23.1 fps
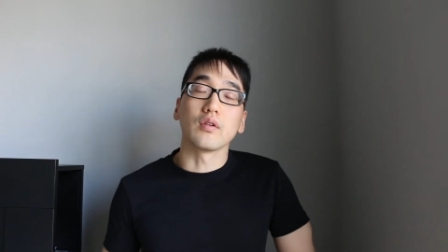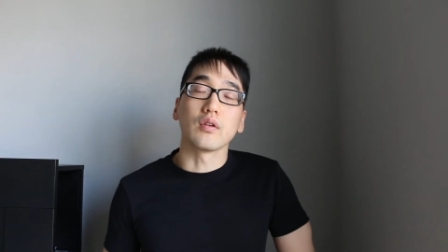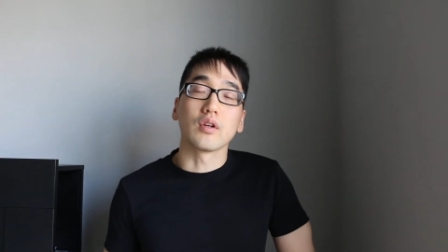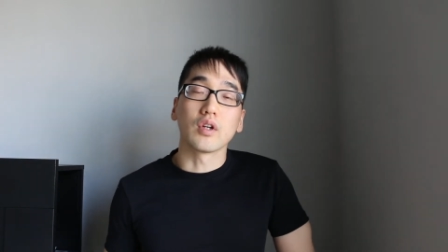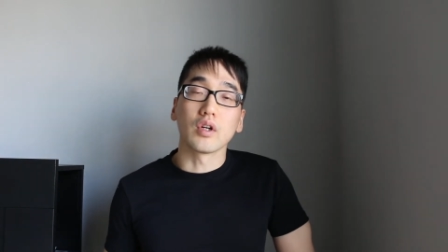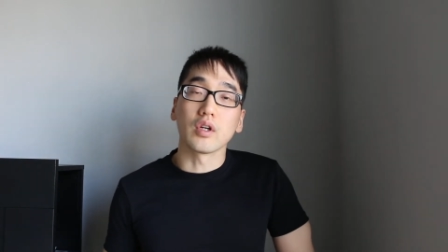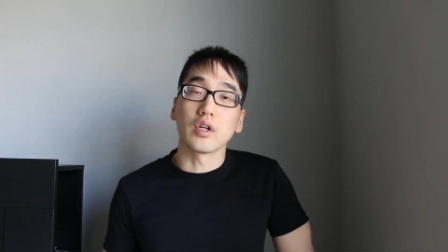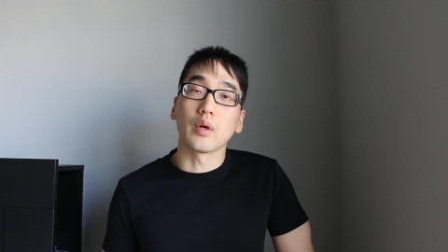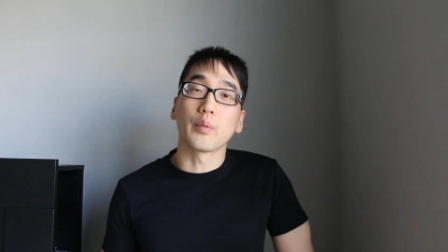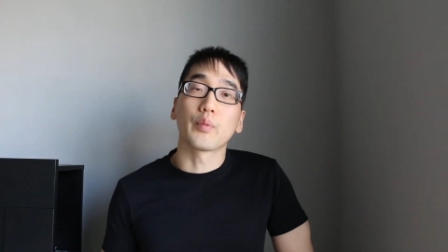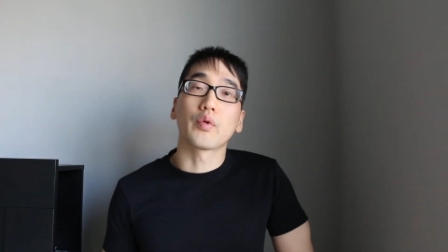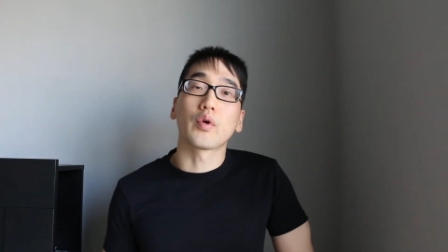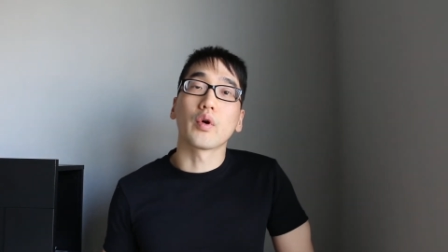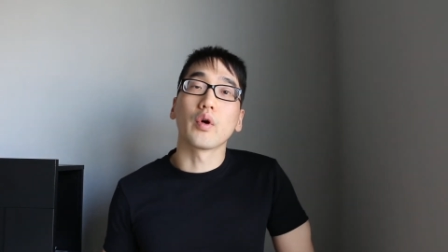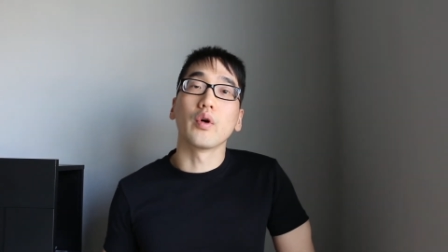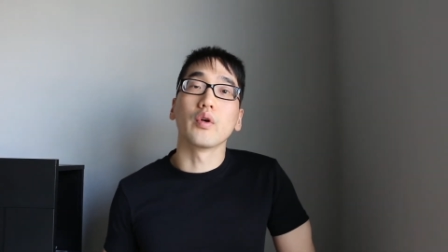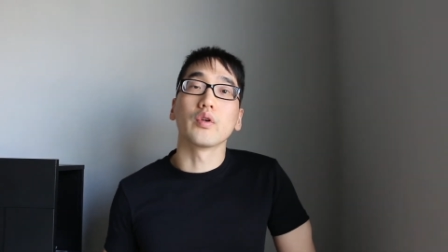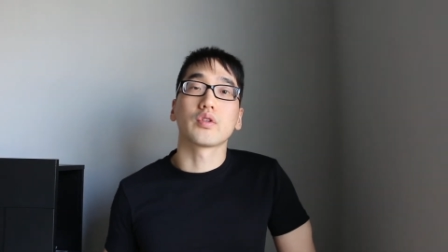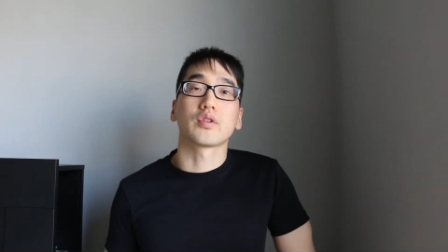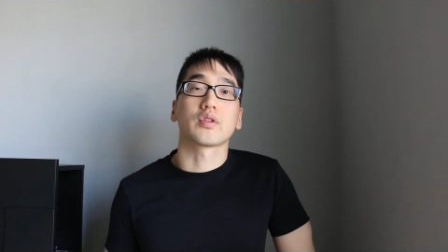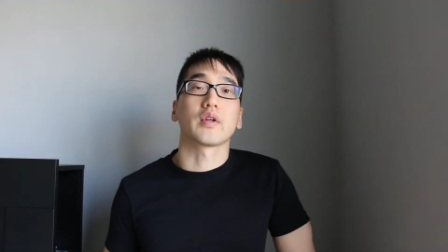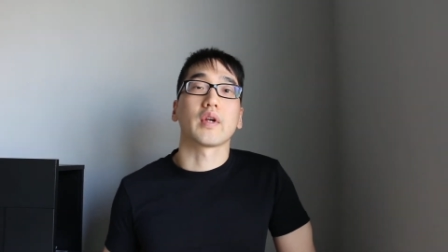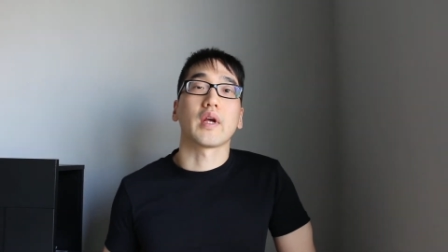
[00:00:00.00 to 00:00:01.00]
good
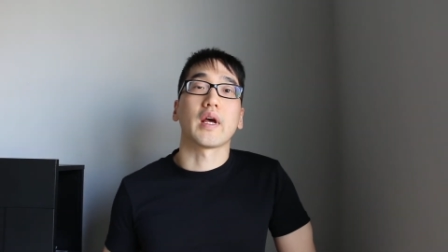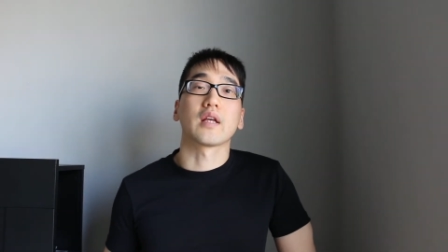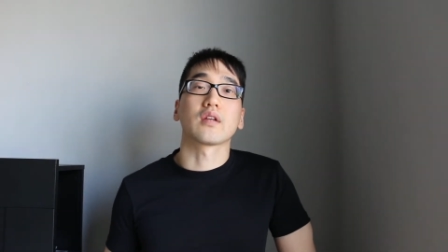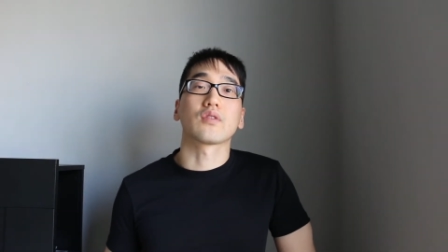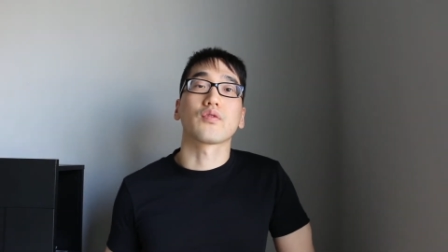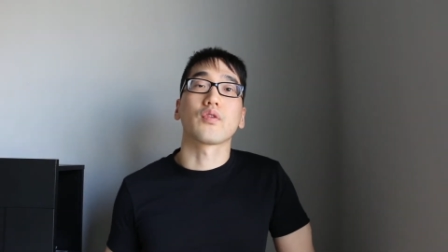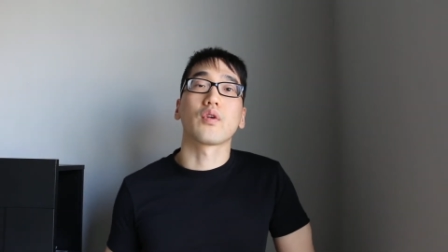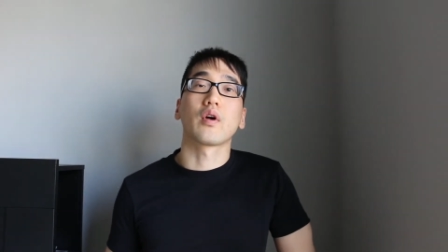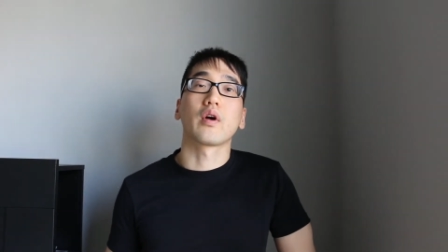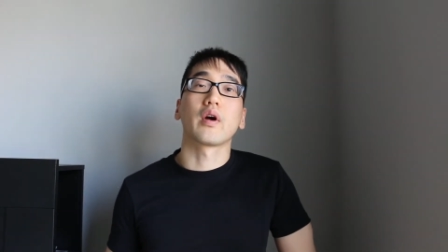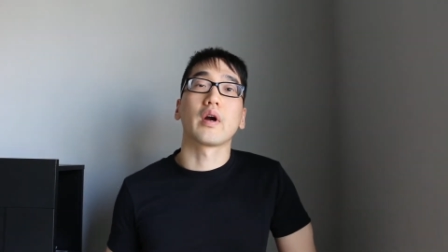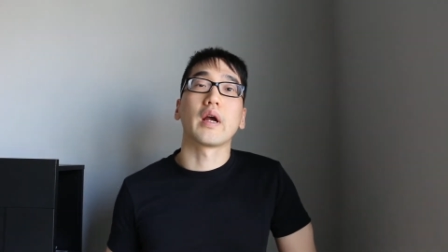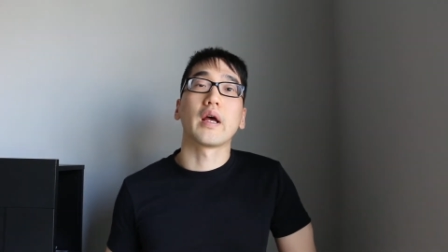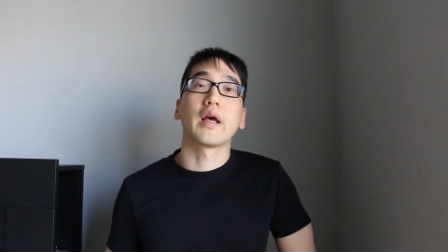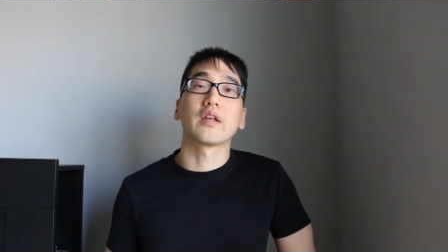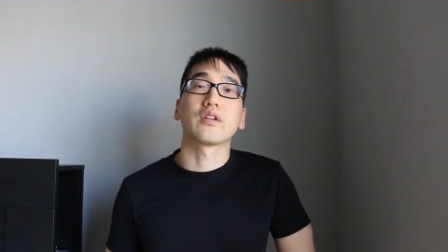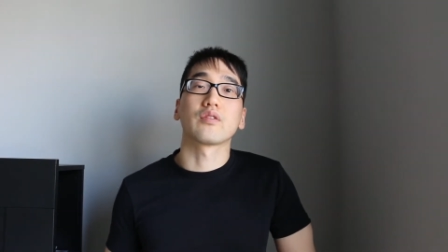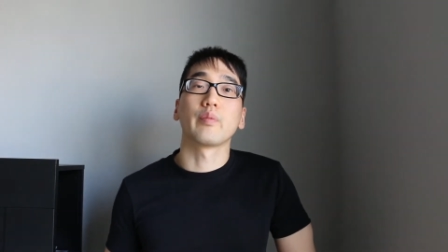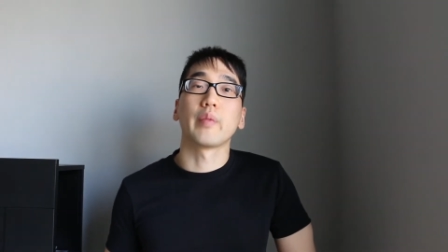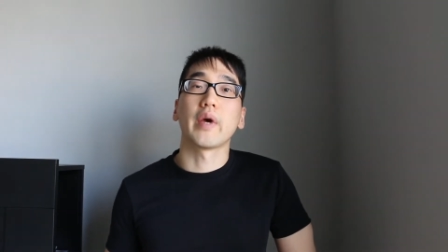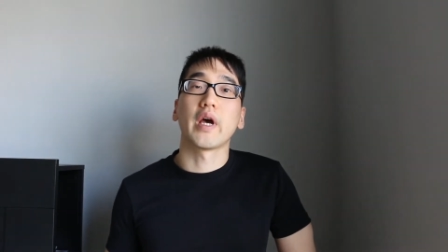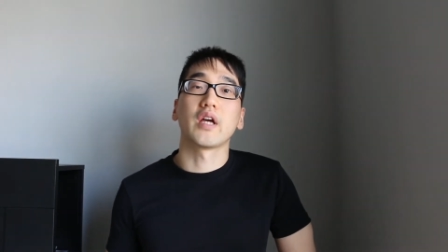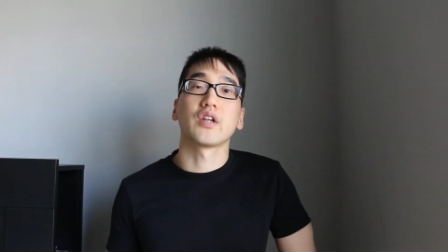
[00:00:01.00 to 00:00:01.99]
approach as far
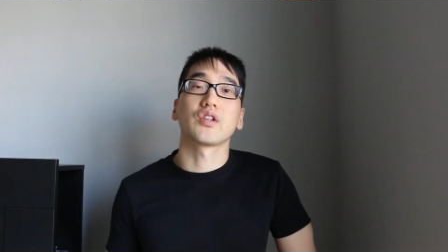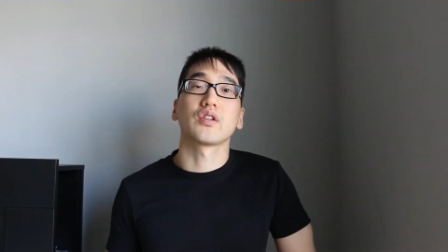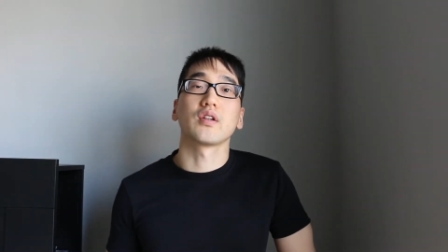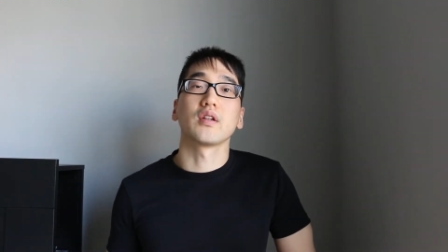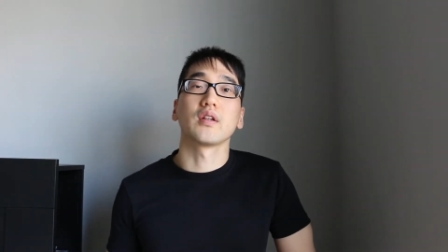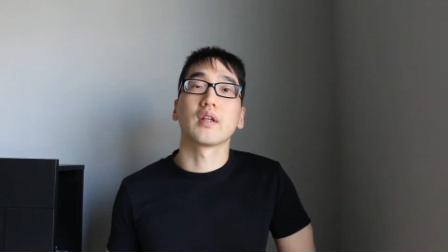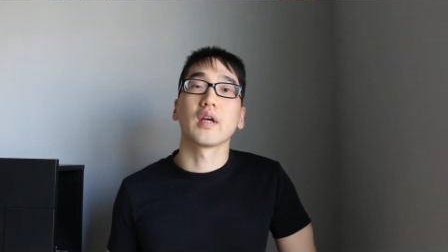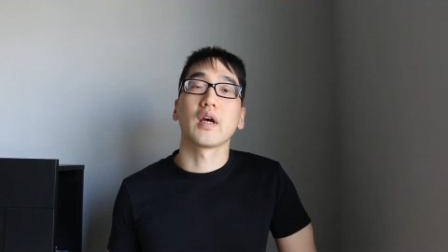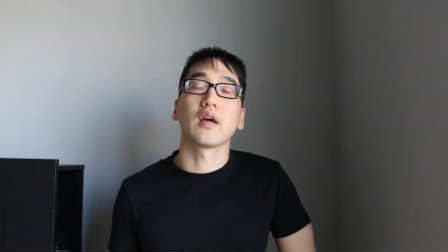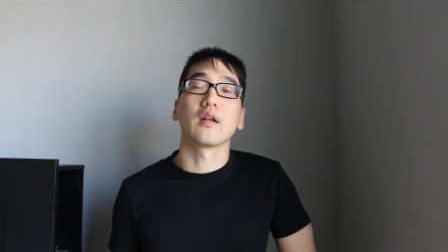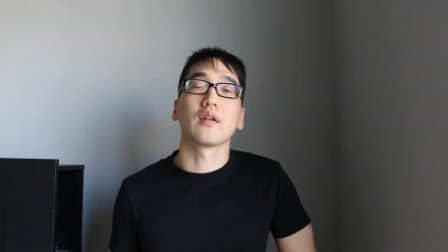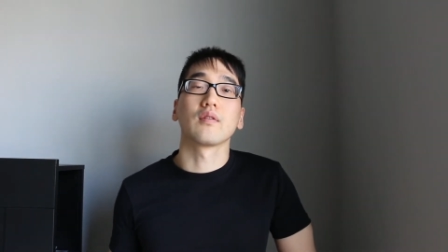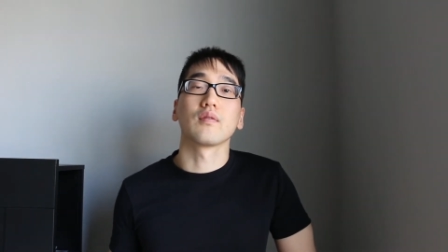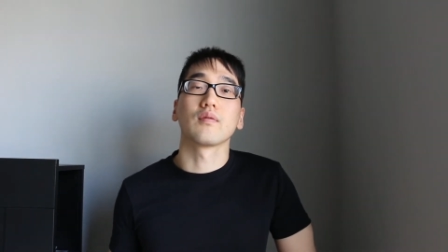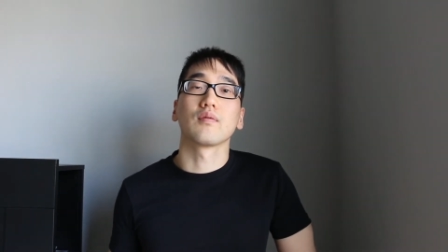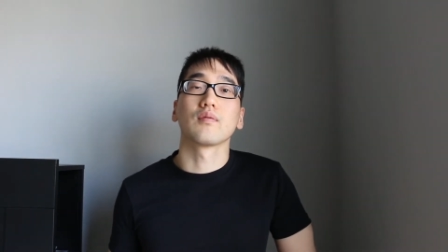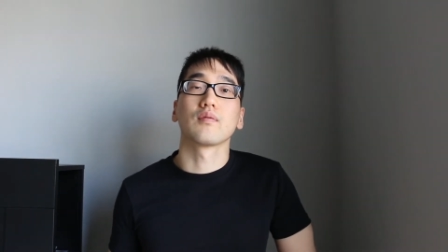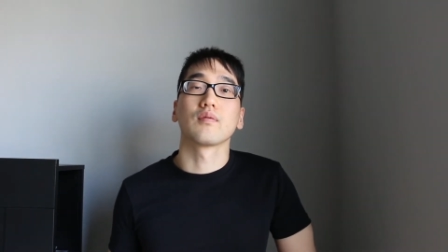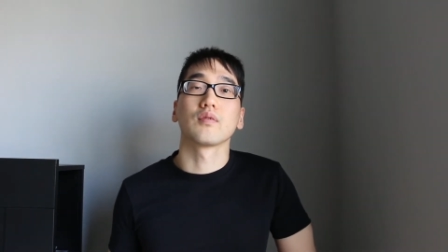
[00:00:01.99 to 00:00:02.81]
as managing debt.